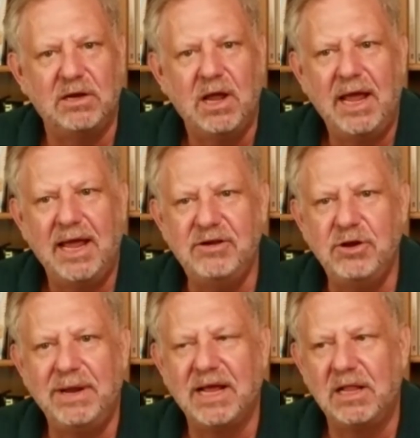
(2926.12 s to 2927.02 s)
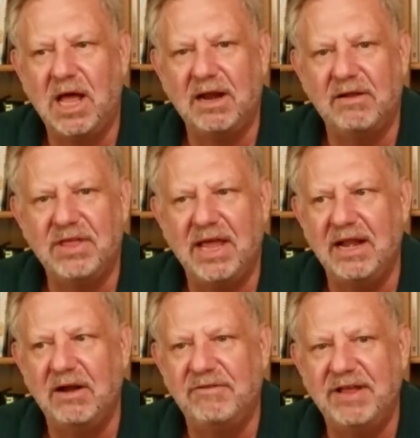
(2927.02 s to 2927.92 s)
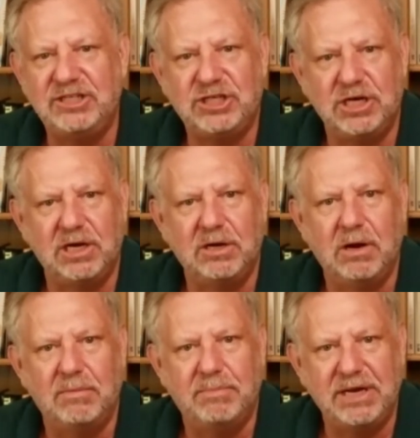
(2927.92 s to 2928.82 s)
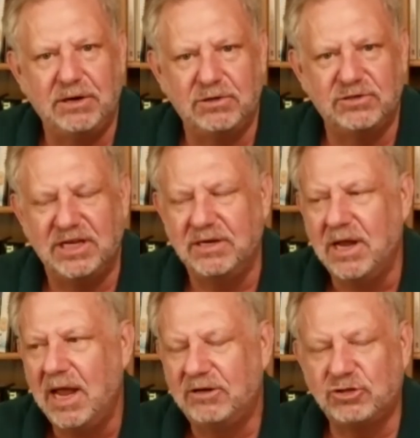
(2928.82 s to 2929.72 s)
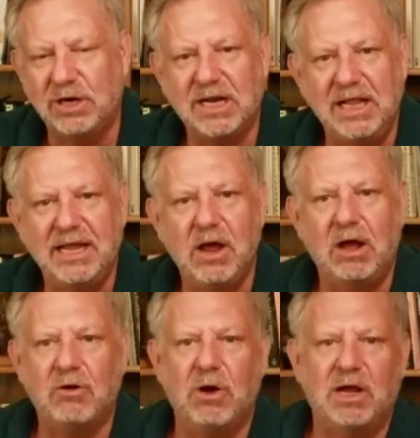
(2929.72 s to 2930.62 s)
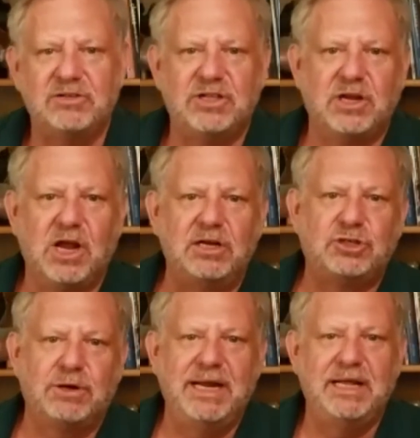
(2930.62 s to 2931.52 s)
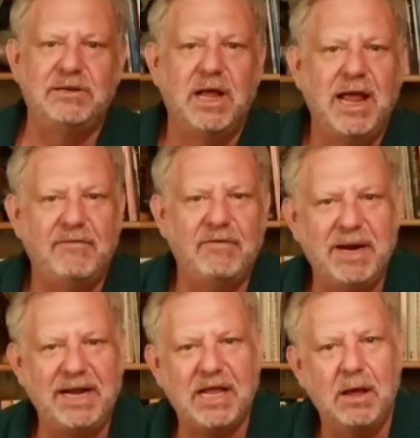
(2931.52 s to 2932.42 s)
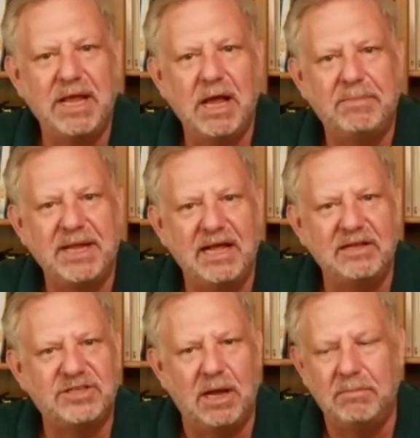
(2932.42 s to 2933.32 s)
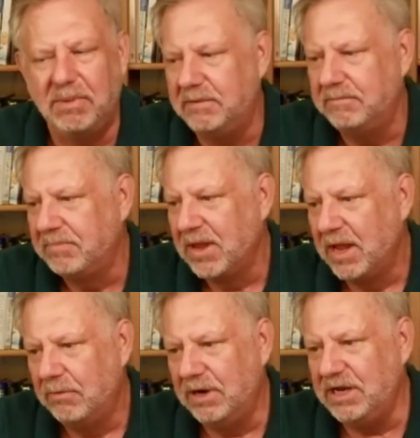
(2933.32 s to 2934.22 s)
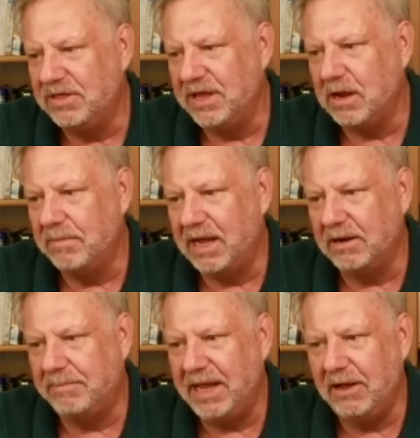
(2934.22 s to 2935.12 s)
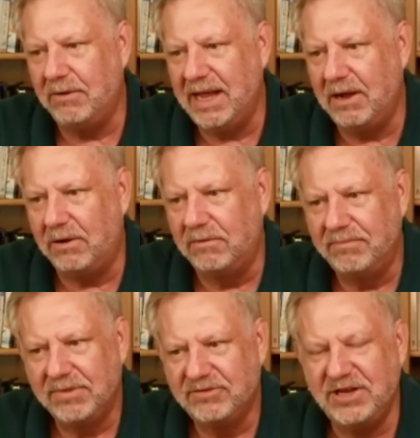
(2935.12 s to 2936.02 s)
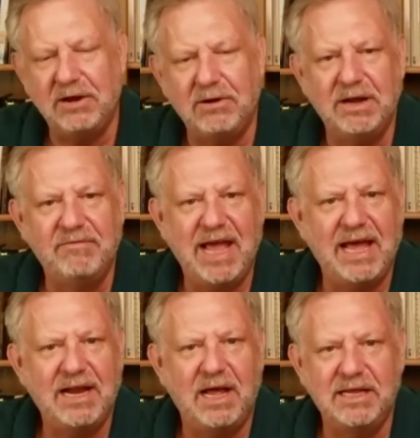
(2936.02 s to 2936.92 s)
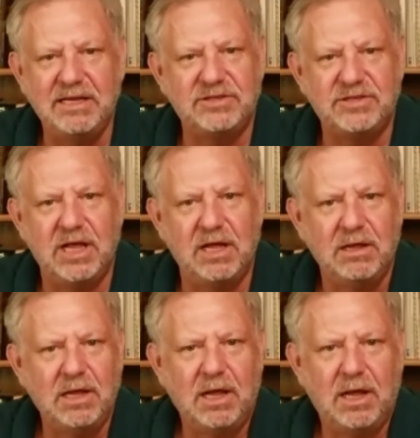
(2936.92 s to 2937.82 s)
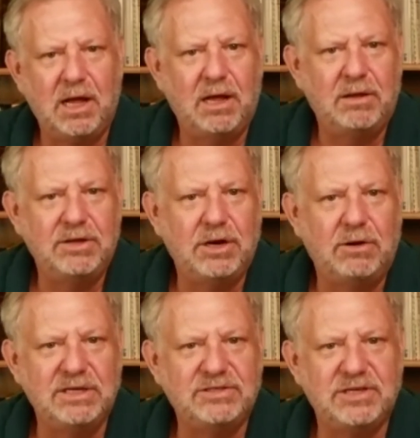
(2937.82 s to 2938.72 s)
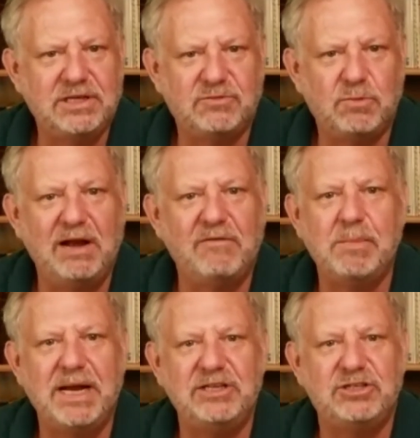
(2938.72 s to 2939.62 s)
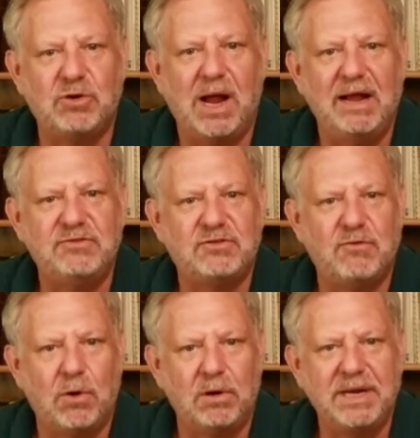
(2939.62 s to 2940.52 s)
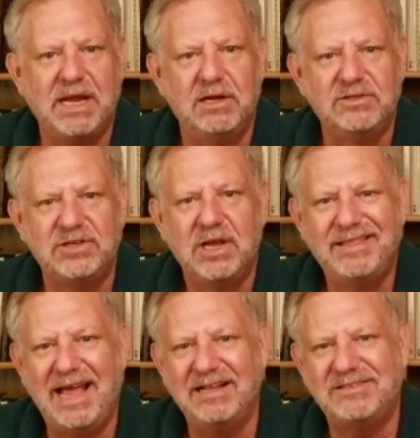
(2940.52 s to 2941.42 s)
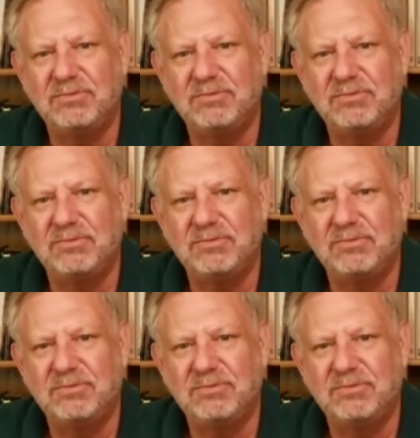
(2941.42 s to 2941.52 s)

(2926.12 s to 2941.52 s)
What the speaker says: in doing a lot of the innovation and beers and trickling across the country and everybody coming up against them. But when you think about a pale ale, Sierra Nevada is is what everybody strives for because that's